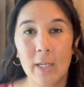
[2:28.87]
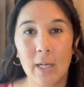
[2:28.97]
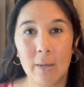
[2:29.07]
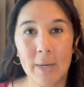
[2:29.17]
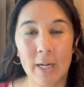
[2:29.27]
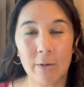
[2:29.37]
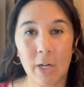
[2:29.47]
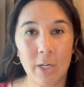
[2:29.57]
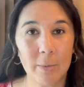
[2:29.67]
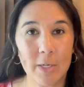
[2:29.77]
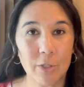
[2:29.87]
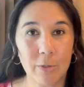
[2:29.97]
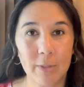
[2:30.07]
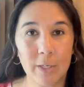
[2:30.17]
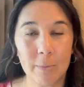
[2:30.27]
about
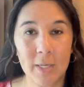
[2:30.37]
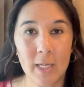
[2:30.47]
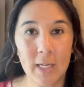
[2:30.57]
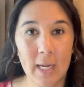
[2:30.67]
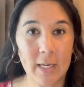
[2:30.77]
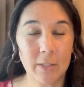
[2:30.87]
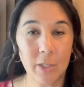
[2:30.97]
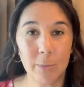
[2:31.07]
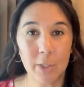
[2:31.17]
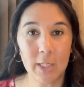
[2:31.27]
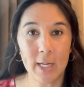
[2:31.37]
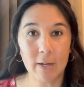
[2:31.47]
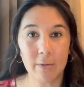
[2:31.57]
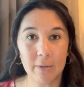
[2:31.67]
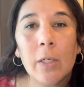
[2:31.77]
occupational therapy and community health.